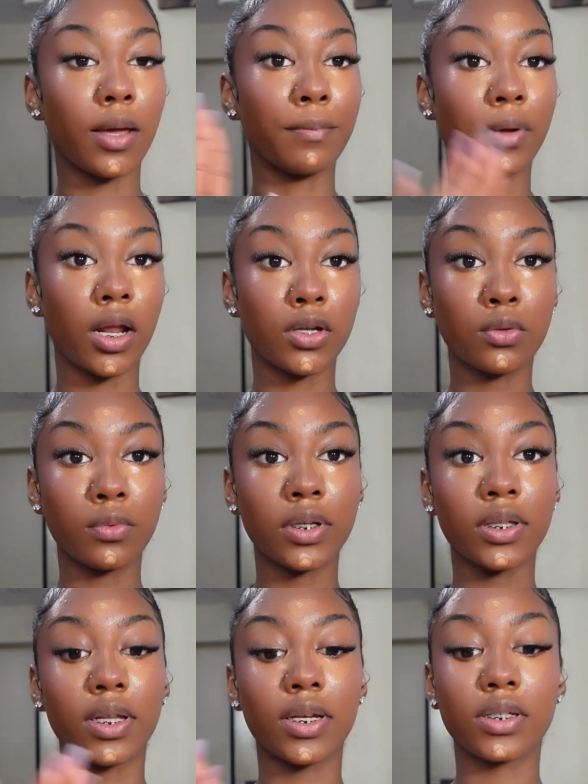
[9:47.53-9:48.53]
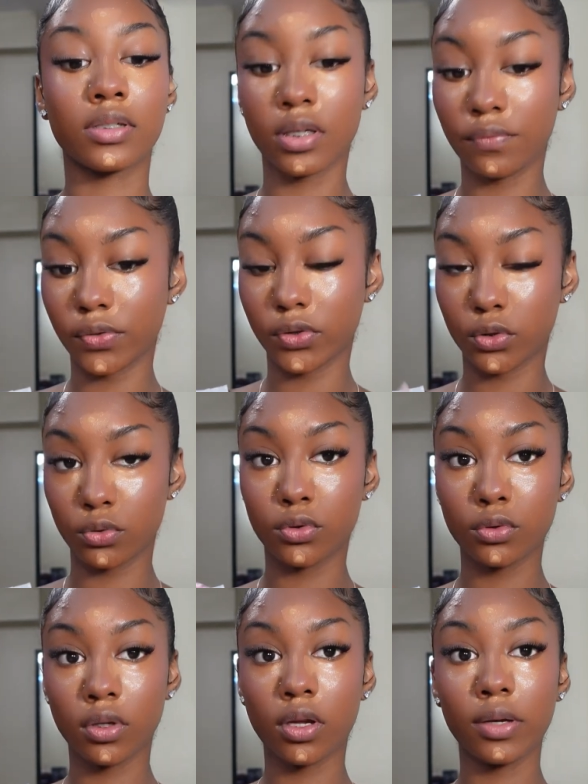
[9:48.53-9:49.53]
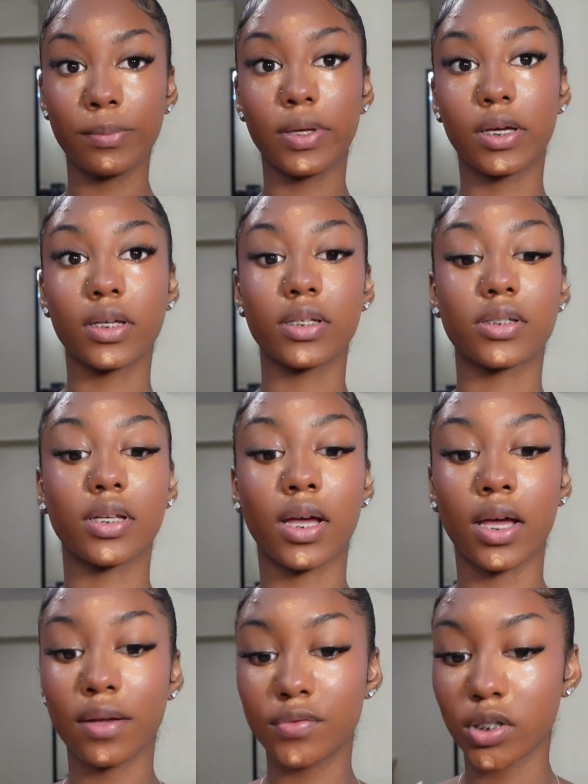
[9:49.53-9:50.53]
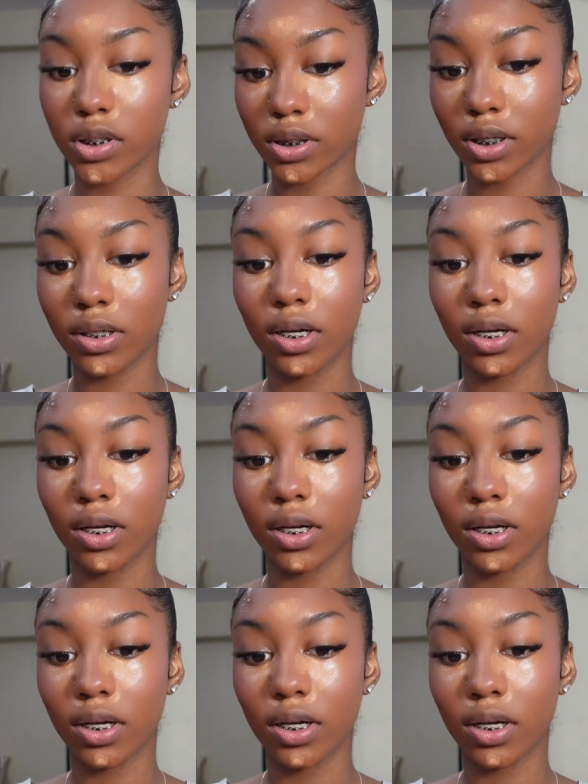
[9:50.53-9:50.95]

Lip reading: But I don't want to let it sit for too long because I have dry skin.